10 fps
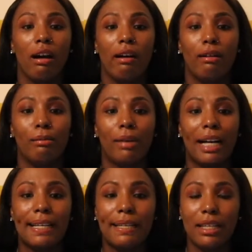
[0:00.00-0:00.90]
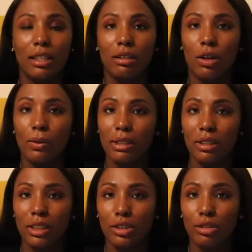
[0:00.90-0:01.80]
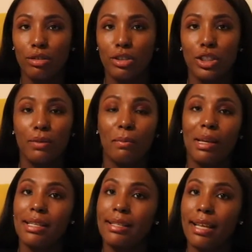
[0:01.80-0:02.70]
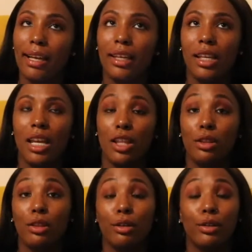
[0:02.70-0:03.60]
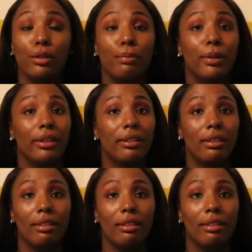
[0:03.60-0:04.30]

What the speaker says: I did go into internship May 2nd and 3rd, but